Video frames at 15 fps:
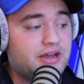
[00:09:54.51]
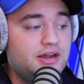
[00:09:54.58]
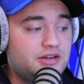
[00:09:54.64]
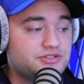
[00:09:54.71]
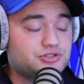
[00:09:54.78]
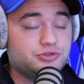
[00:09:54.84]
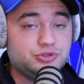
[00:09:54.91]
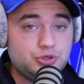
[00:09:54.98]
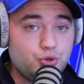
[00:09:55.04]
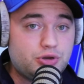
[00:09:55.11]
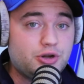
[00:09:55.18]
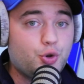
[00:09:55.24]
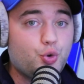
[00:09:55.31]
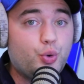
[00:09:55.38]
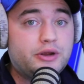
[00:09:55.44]
so you can
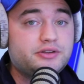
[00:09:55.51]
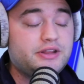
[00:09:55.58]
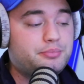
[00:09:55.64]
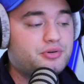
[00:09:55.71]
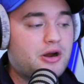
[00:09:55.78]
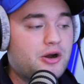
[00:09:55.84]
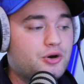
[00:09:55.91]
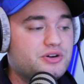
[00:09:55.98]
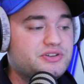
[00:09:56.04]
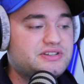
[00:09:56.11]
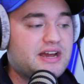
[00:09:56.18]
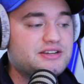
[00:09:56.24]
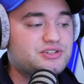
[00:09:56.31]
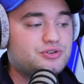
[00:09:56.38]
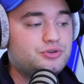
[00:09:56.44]
quickly
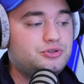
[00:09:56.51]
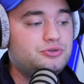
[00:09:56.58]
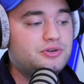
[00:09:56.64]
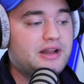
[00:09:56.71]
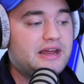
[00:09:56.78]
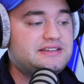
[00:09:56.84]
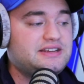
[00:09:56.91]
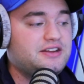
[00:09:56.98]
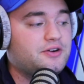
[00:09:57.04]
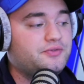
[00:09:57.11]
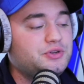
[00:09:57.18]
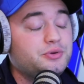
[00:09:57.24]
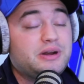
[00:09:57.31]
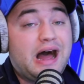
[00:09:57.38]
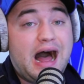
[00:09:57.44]
prioritize who you'd like to interview
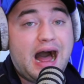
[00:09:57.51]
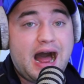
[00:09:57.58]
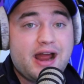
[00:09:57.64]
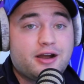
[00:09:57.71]
and hire.